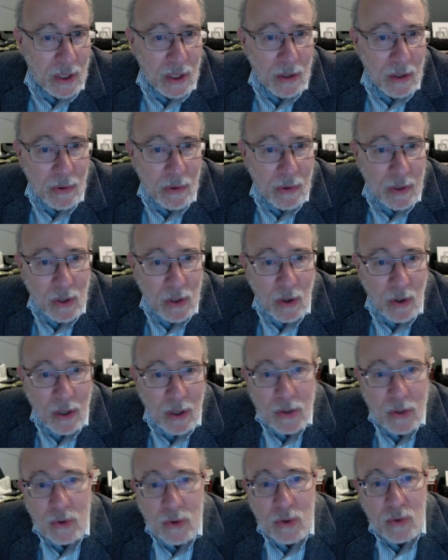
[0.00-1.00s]
where he taught
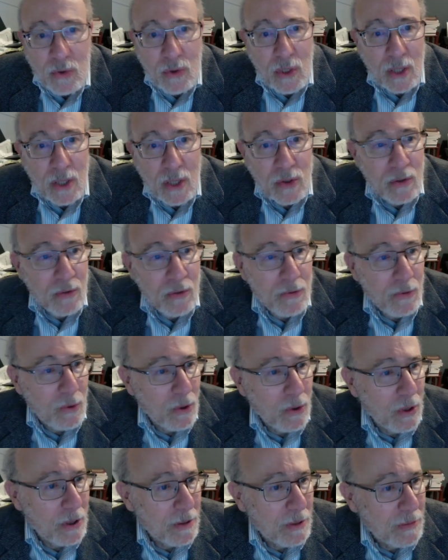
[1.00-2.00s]
until
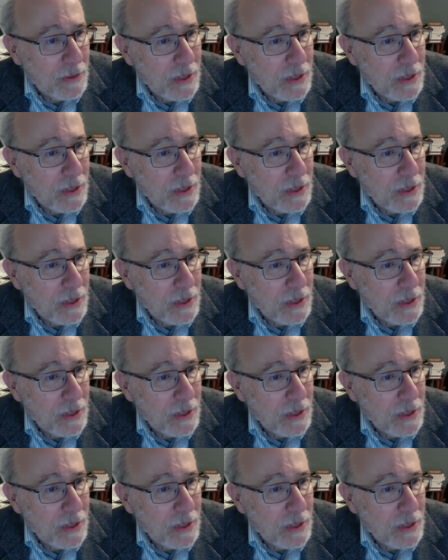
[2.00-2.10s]
2004.